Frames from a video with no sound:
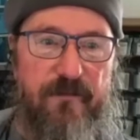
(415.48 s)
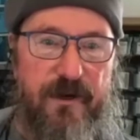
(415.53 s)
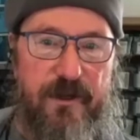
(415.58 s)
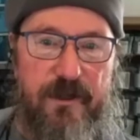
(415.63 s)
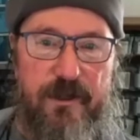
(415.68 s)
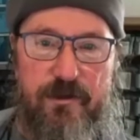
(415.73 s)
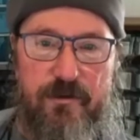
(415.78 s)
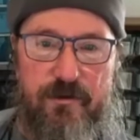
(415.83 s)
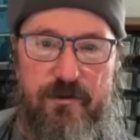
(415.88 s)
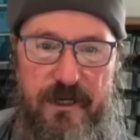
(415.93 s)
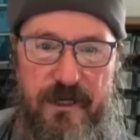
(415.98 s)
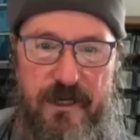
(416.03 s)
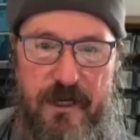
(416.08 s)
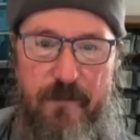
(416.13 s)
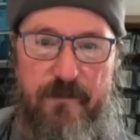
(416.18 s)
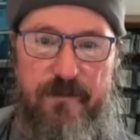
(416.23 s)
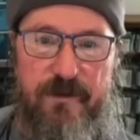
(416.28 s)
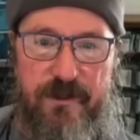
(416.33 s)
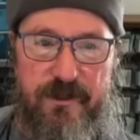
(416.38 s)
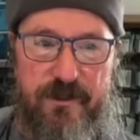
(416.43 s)
that you could
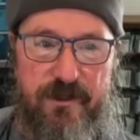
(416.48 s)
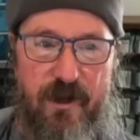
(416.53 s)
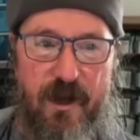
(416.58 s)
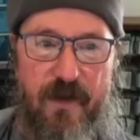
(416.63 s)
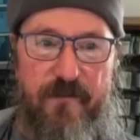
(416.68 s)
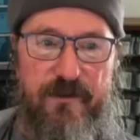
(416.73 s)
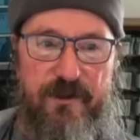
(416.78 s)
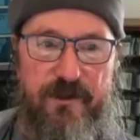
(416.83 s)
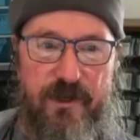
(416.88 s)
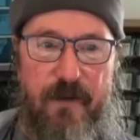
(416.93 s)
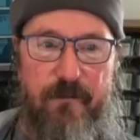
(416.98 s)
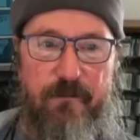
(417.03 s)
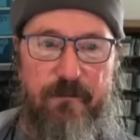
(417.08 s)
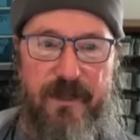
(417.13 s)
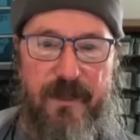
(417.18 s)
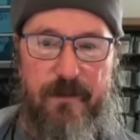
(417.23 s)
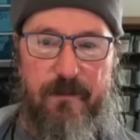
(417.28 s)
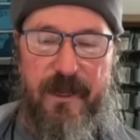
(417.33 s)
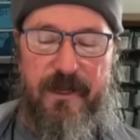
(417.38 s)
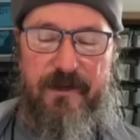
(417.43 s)
come to this coffee shop and
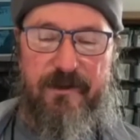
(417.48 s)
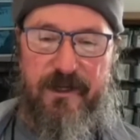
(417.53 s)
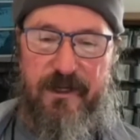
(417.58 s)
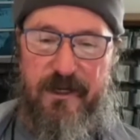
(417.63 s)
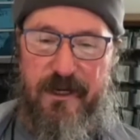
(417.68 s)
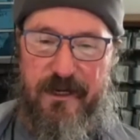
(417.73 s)
play Magic.